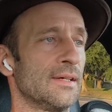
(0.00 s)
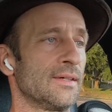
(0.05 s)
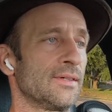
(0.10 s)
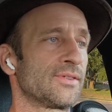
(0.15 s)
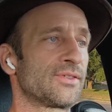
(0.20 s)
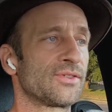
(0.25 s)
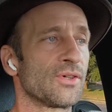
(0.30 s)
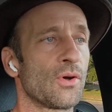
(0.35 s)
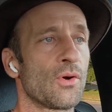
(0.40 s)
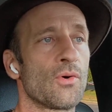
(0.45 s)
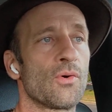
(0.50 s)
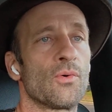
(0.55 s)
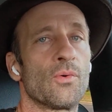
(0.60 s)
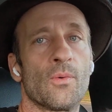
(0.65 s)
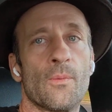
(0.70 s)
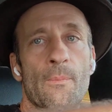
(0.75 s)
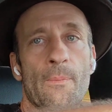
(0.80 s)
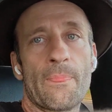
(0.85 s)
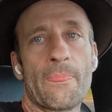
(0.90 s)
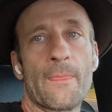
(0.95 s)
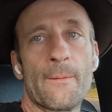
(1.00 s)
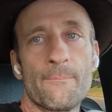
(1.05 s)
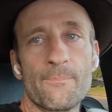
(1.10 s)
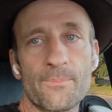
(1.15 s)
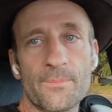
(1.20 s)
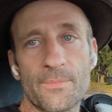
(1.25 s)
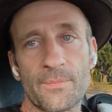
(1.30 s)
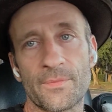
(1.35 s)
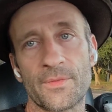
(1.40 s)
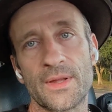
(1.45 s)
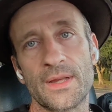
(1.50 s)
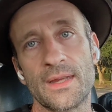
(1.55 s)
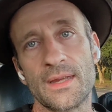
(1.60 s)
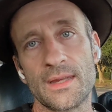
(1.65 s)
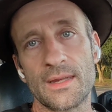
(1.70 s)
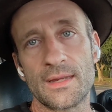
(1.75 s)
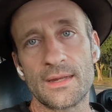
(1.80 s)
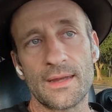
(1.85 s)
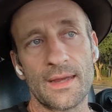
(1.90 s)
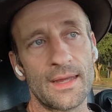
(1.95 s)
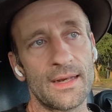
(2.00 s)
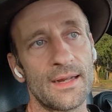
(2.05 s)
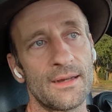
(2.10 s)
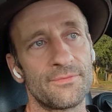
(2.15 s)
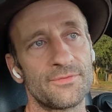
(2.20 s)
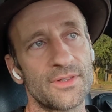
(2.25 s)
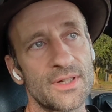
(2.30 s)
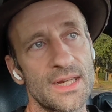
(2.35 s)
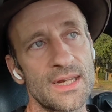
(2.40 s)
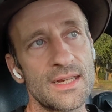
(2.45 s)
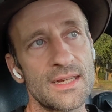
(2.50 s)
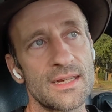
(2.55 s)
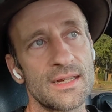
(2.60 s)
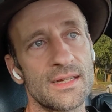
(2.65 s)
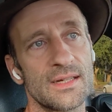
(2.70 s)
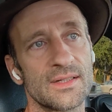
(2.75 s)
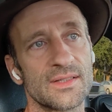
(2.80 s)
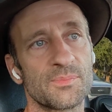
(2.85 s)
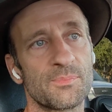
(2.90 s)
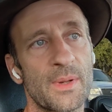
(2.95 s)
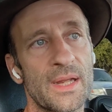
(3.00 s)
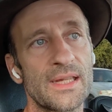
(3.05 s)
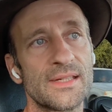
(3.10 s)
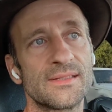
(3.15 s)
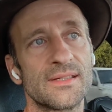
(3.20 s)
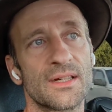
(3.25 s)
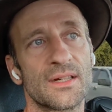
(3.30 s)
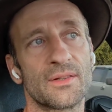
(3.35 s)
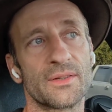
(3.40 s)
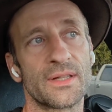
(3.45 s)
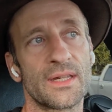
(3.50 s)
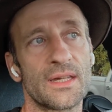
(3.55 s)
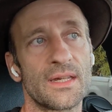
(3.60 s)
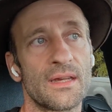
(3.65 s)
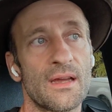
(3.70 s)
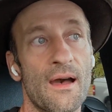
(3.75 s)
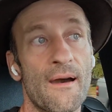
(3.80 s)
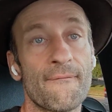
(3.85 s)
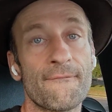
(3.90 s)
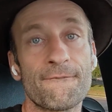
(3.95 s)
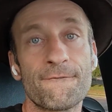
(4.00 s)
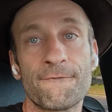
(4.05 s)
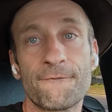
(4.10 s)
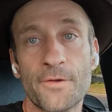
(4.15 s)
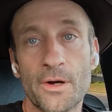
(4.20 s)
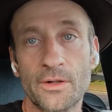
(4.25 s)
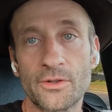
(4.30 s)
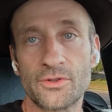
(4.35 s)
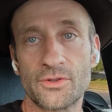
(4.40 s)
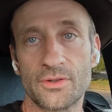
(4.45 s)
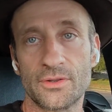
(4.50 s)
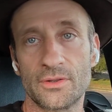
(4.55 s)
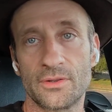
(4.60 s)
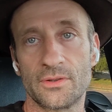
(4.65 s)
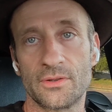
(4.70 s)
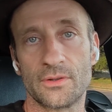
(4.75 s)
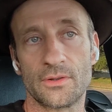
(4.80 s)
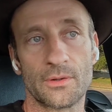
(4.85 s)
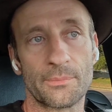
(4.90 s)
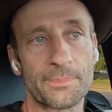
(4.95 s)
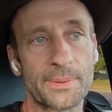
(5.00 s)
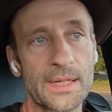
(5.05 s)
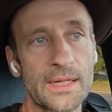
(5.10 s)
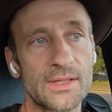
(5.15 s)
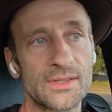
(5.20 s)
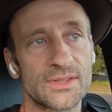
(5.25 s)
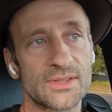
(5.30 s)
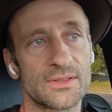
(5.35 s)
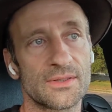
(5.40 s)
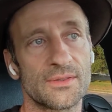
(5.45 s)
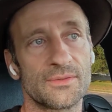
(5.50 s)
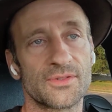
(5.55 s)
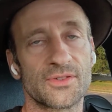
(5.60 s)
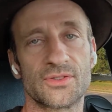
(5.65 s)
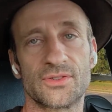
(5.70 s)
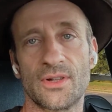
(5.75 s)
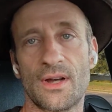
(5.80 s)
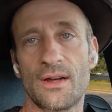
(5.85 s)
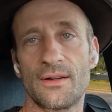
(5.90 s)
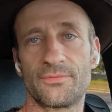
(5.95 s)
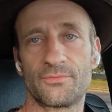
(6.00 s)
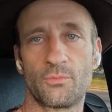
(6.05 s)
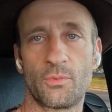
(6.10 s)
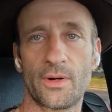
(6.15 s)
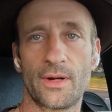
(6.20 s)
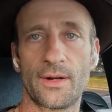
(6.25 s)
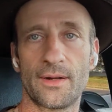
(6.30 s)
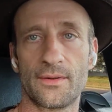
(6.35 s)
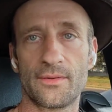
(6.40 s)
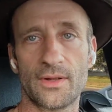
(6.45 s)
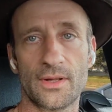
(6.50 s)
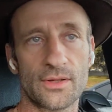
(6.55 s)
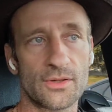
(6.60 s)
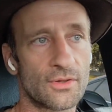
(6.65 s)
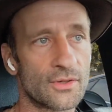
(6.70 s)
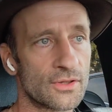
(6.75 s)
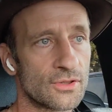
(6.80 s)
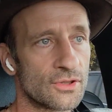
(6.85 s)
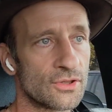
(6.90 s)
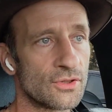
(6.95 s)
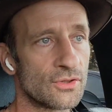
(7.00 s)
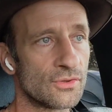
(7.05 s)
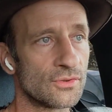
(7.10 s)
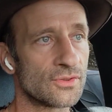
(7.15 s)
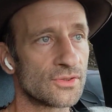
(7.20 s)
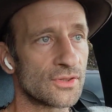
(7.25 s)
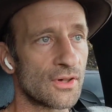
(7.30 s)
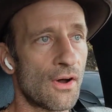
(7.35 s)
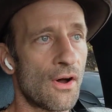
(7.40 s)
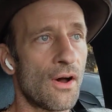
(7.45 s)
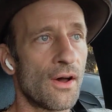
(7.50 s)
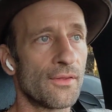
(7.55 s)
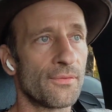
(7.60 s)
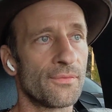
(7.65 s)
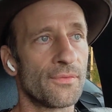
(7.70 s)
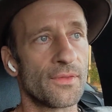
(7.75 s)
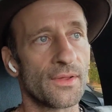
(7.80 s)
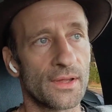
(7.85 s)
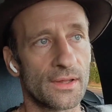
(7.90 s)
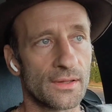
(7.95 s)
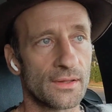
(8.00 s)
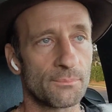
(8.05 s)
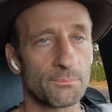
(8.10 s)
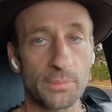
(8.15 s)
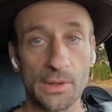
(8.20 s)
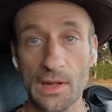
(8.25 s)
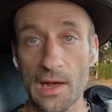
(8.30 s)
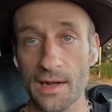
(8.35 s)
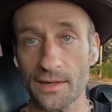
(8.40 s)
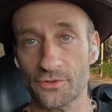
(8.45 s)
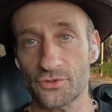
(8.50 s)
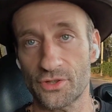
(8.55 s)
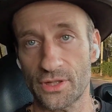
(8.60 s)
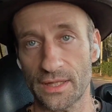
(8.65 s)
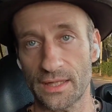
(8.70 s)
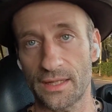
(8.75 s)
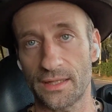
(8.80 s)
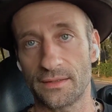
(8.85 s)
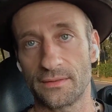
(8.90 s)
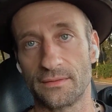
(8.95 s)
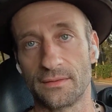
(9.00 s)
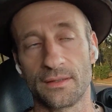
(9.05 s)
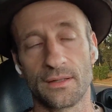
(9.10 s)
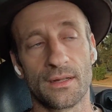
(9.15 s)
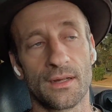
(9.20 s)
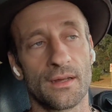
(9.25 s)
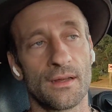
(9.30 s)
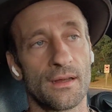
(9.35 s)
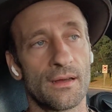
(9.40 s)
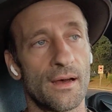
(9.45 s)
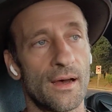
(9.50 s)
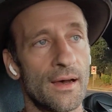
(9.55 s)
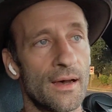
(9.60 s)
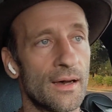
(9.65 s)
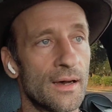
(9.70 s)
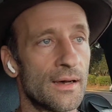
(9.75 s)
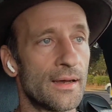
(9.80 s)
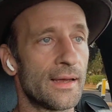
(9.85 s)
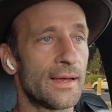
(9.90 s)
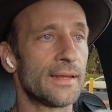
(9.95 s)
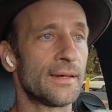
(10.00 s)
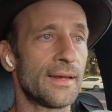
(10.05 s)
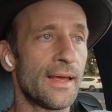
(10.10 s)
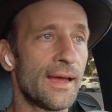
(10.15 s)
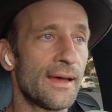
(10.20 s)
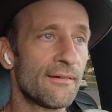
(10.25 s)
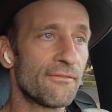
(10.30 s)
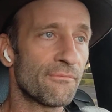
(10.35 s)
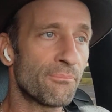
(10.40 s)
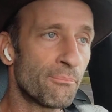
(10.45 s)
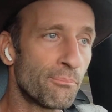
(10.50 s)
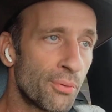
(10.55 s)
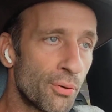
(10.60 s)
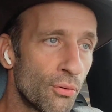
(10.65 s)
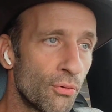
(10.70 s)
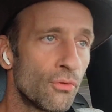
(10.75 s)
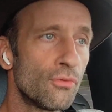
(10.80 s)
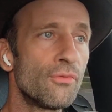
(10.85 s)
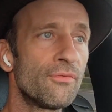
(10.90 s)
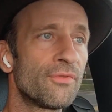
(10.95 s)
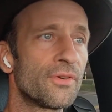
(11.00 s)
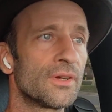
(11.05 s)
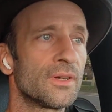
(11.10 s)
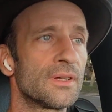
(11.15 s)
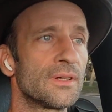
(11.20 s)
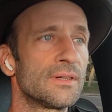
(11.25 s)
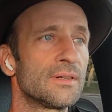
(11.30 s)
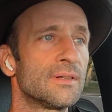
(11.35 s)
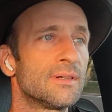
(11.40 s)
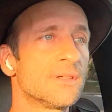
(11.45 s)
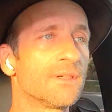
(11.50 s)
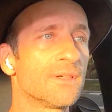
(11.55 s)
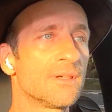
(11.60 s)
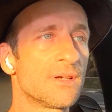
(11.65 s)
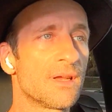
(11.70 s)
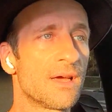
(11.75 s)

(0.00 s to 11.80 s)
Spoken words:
So the NFT is basically a functional piece of software that you can use on the blockchain and have proven